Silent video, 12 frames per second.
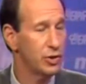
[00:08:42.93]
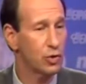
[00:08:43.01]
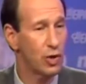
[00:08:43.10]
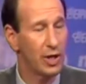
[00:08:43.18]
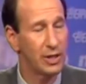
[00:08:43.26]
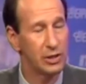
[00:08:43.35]

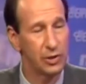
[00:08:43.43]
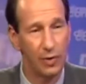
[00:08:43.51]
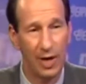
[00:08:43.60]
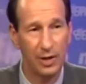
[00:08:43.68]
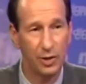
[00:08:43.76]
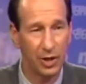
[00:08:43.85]
trying to
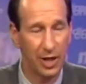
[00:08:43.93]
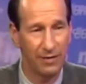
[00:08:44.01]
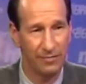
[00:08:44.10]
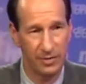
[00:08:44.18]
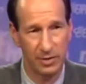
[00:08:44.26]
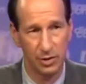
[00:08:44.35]
educate
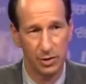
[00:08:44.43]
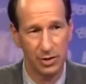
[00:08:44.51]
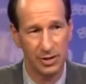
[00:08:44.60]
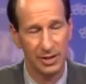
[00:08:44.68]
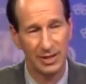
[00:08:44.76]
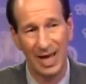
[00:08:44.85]

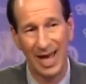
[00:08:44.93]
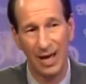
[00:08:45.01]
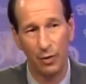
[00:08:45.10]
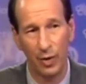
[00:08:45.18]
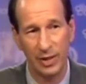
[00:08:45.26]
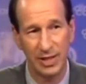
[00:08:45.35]
physicians as to how
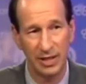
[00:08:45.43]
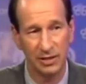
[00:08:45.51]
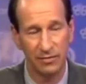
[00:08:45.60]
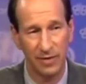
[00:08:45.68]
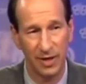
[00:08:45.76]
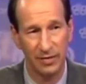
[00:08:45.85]
to
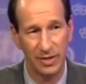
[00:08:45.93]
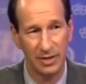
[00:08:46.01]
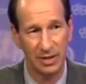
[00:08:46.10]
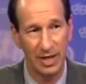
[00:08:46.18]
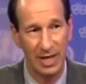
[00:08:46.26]
identify this